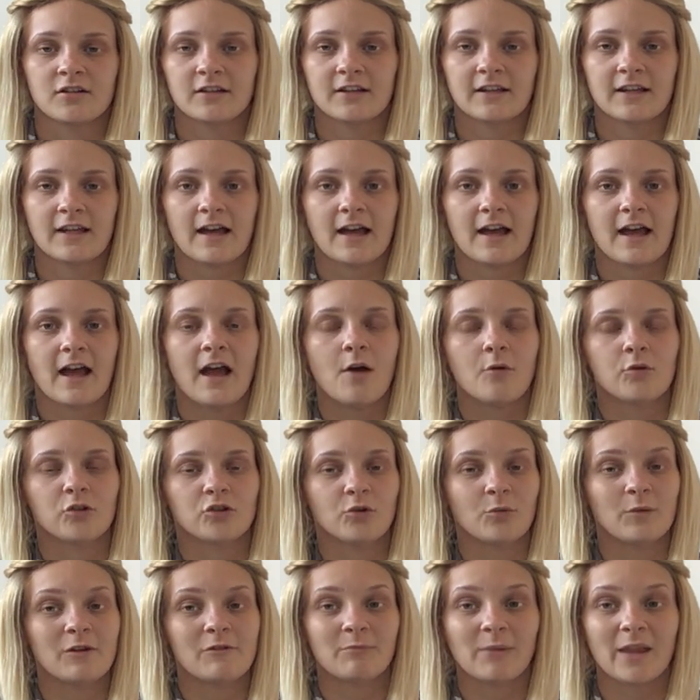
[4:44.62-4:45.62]
Yeah,
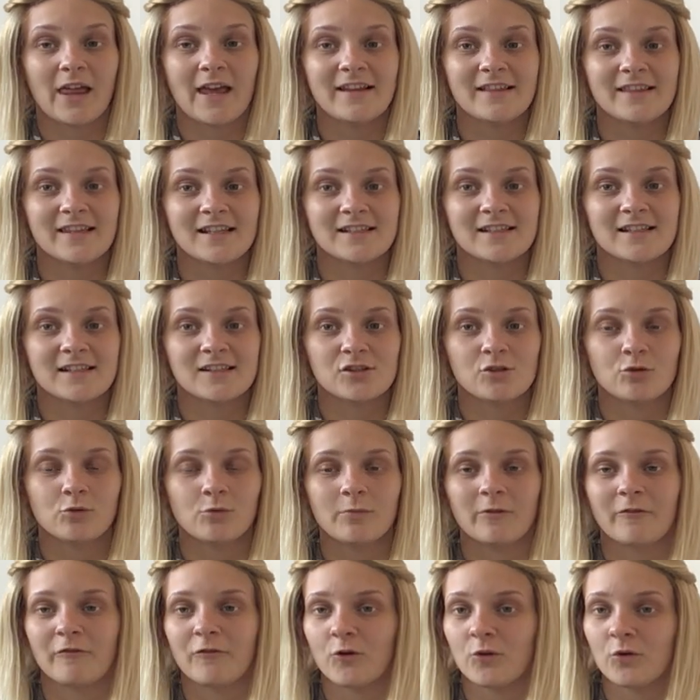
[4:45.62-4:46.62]
so we've played this in school
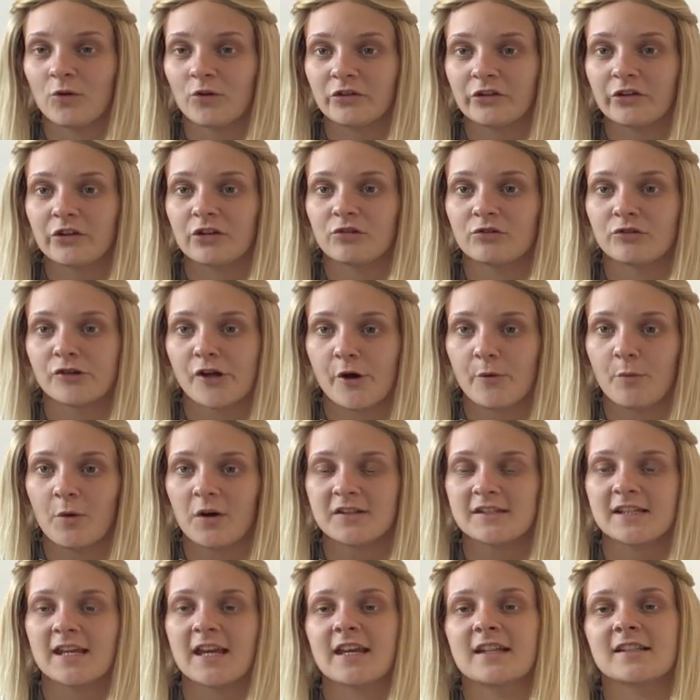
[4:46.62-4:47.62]
before, so you'll know
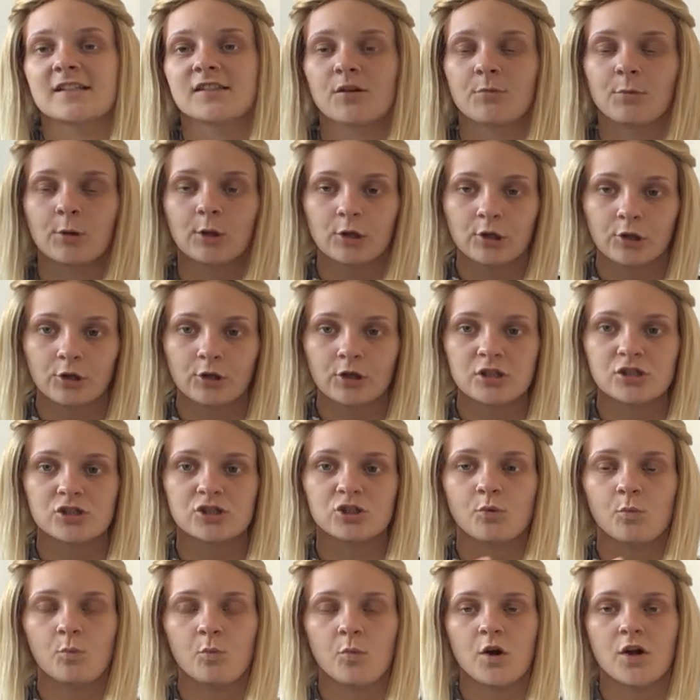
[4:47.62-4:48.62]
what it is. So we look at
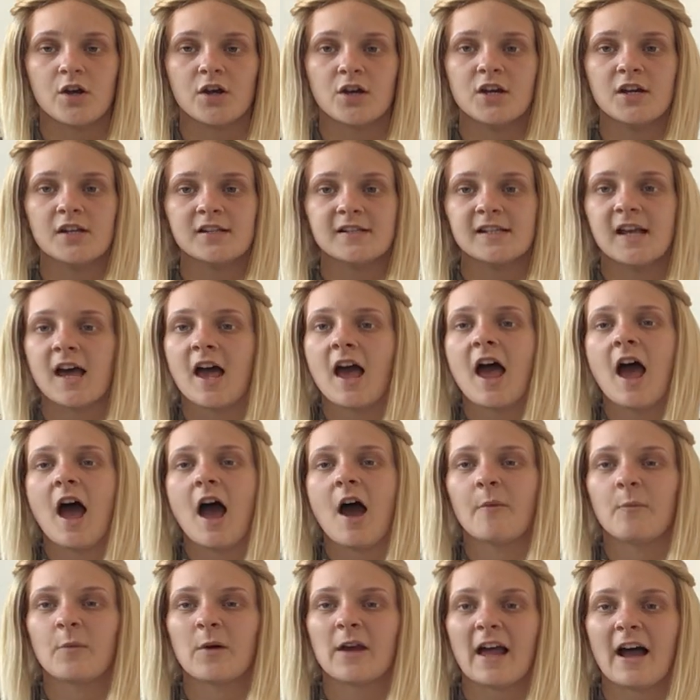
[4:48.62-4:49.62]
some words
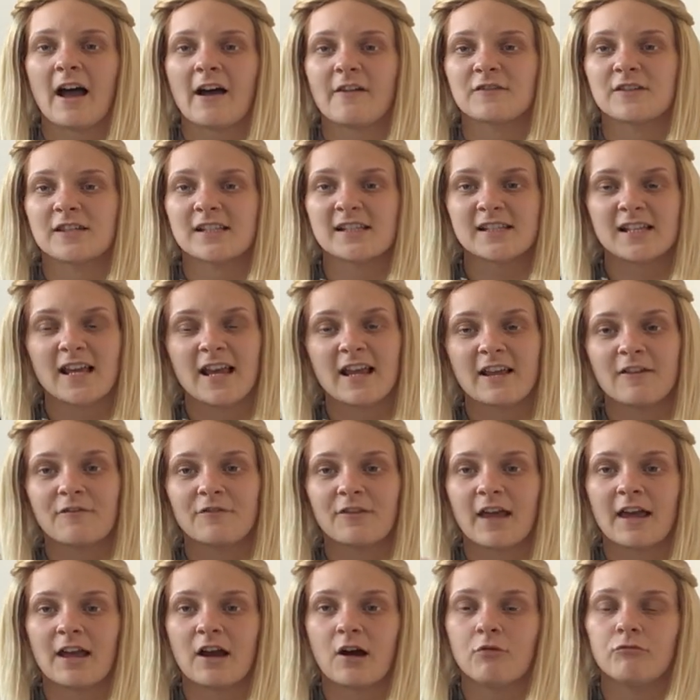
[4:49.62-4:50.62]
and we have to say if
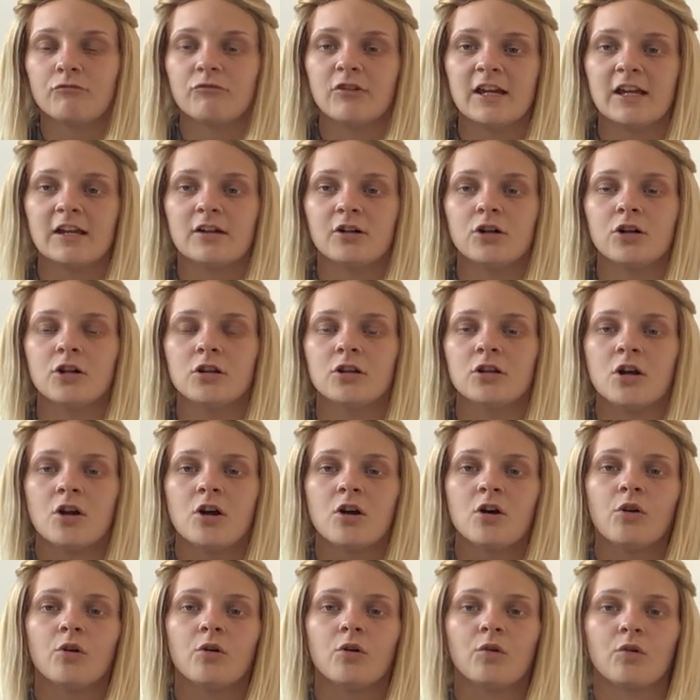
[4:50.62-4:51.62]
they are real
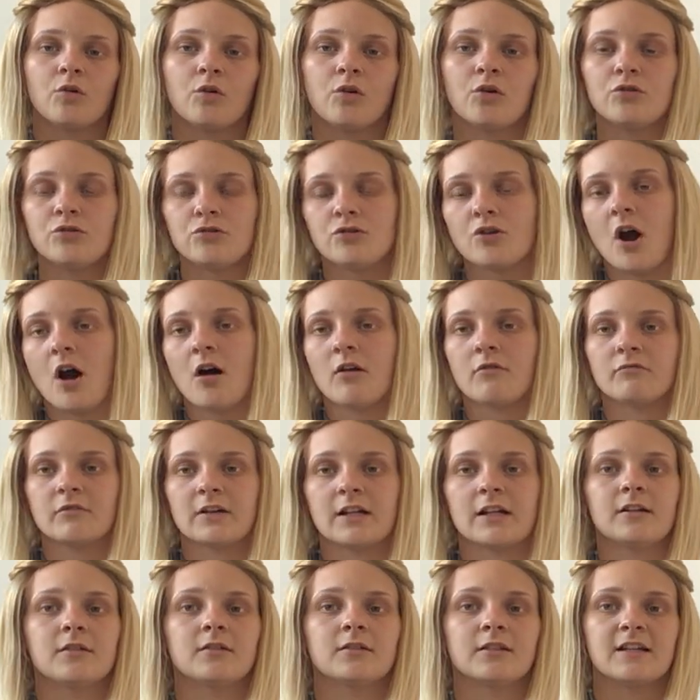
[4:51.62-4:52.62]
or not
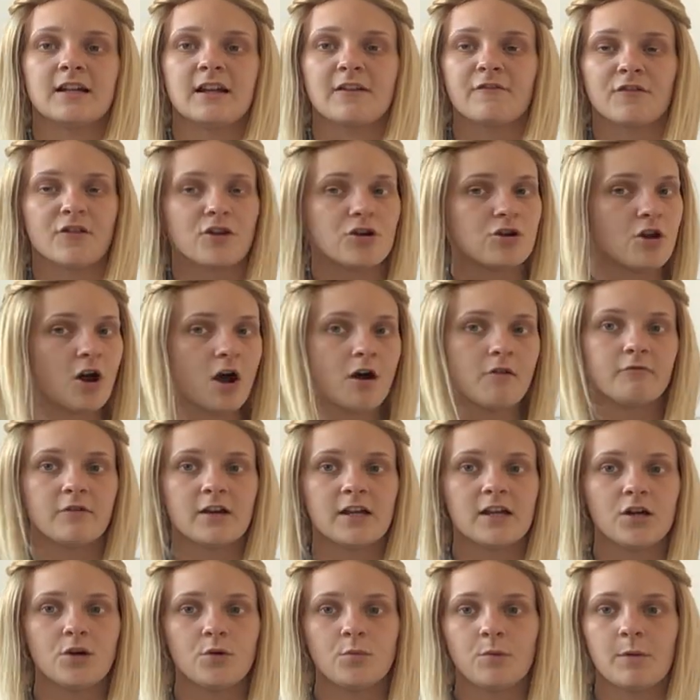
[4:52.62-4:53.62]
real. And if they're not
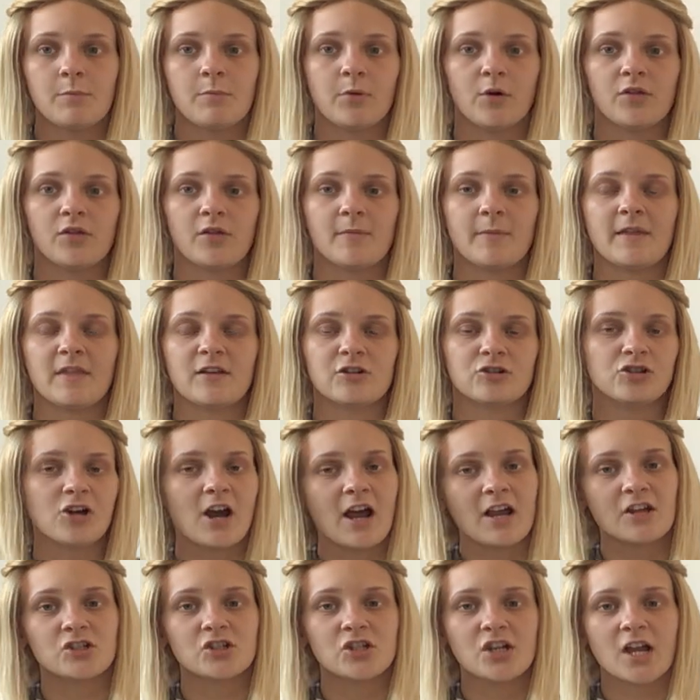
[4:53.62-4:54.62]
real, we put them in the
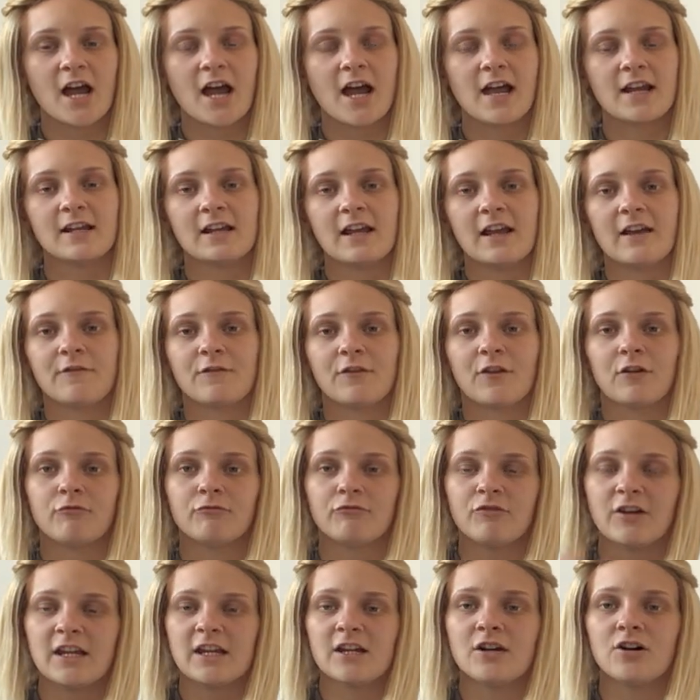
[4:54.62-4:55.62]
trash can. If they're
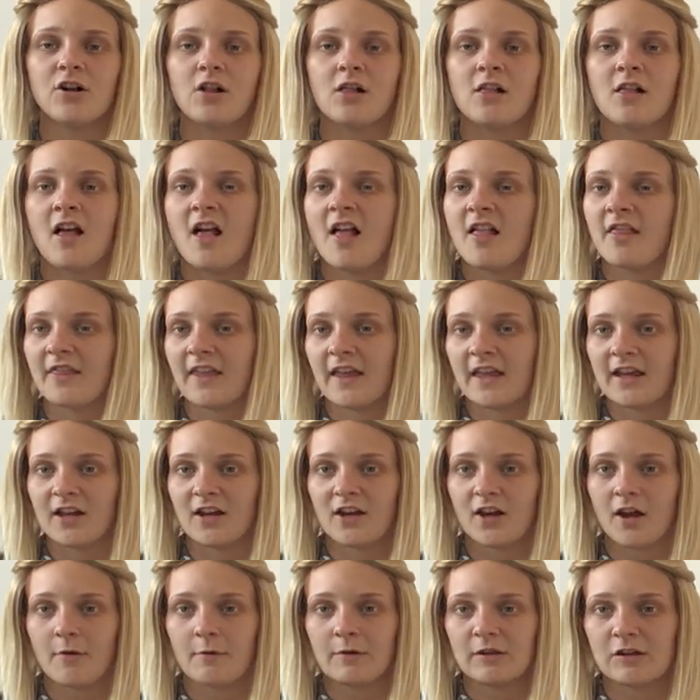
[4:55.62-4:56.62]
real, they
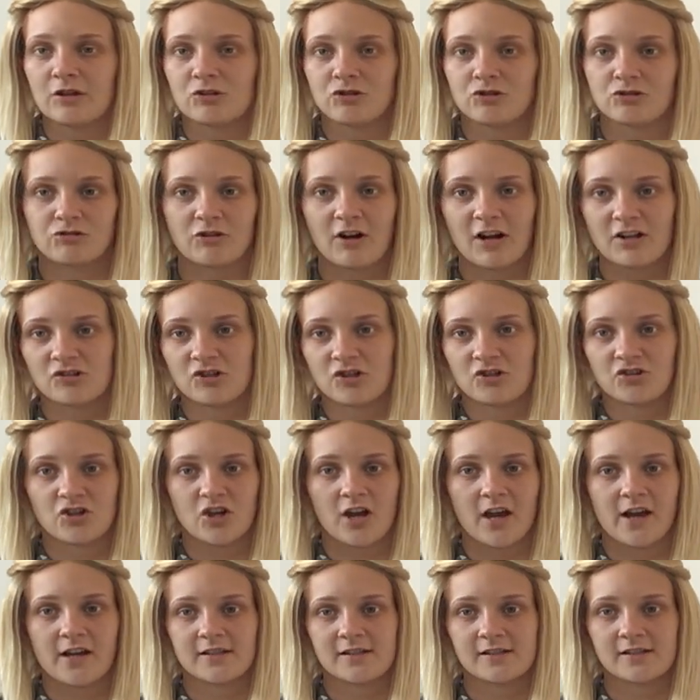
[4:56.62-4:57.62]
can go in the treasure
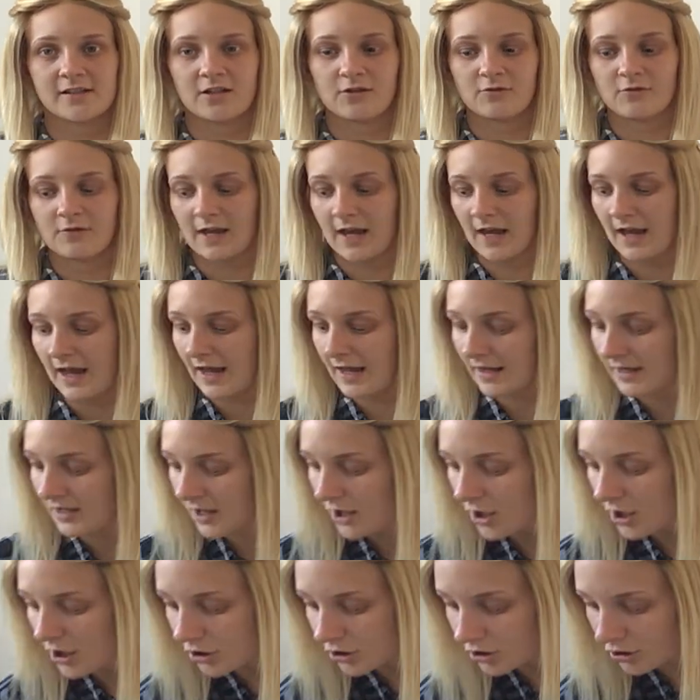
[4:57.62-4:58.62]
chest, okay?
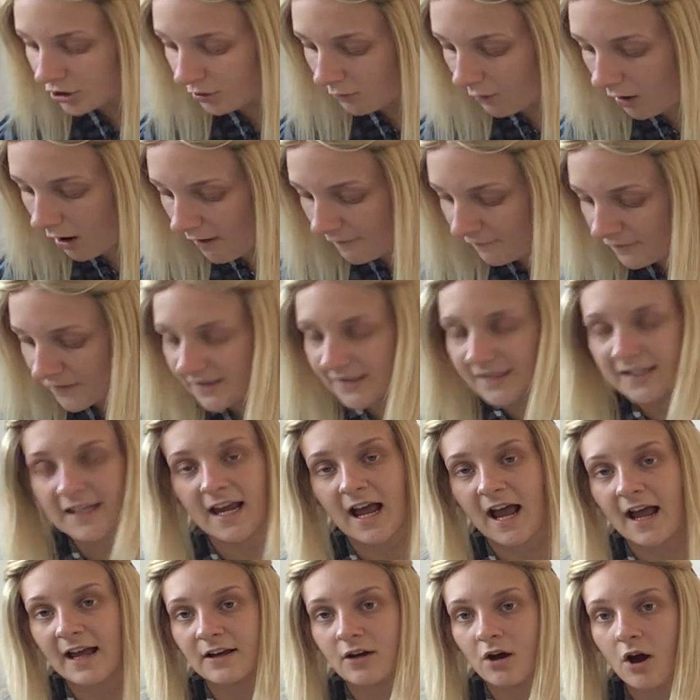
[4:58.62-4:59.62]
So obviously
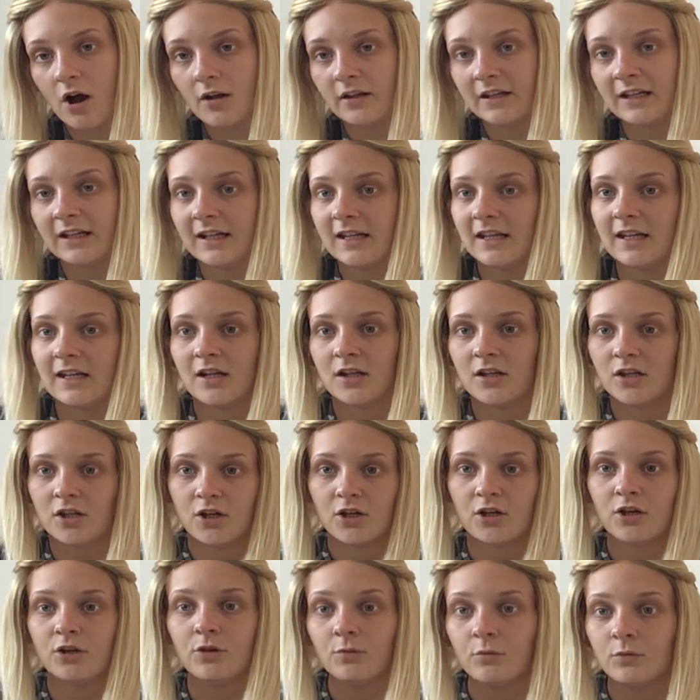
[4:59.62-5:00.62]
I can't hear
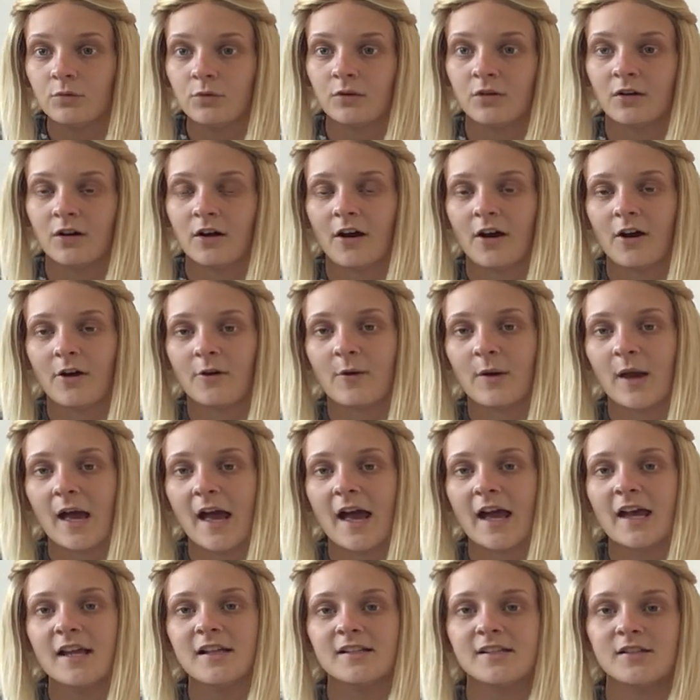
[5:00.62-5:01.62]
you,
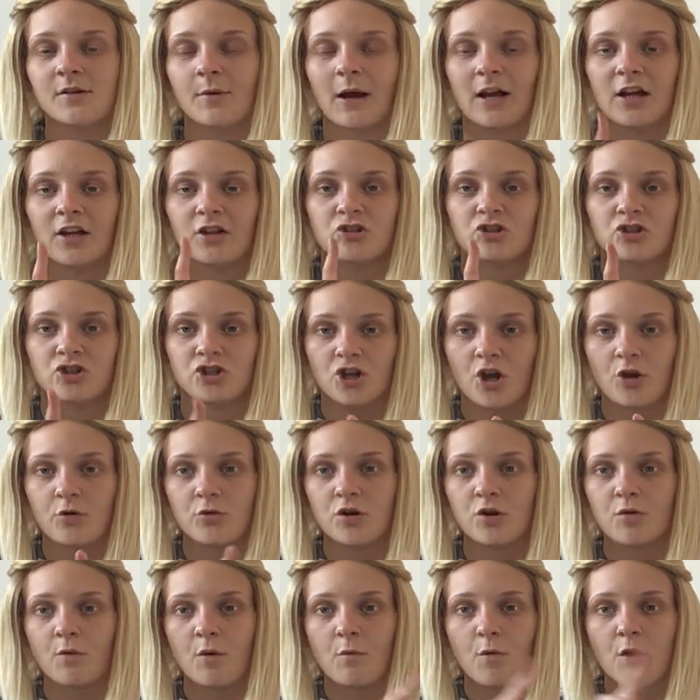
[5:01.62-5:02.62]
Okay, so I'm going to show
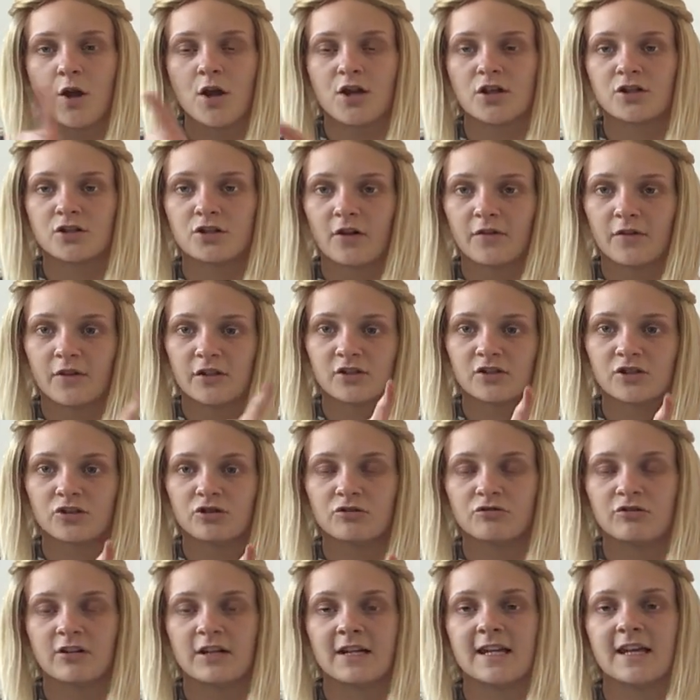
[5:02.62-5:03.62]
you a word on the
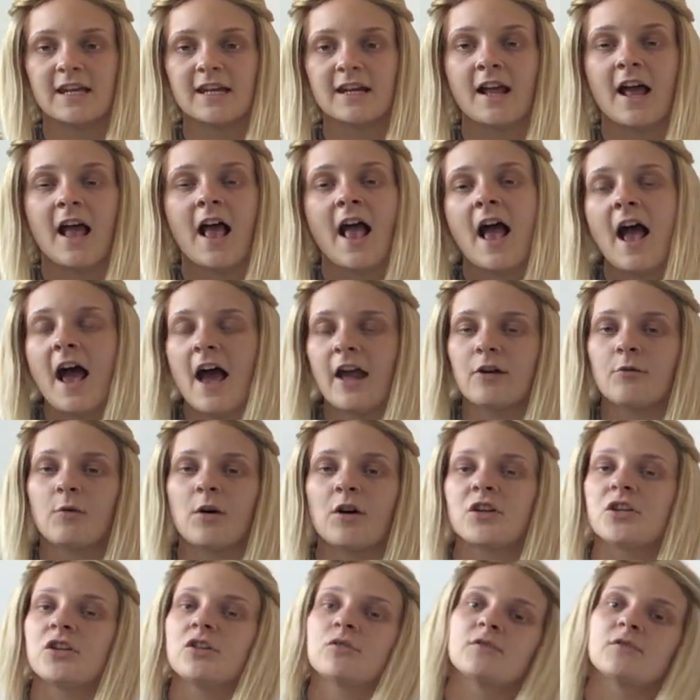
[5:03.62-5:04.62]
screen and I want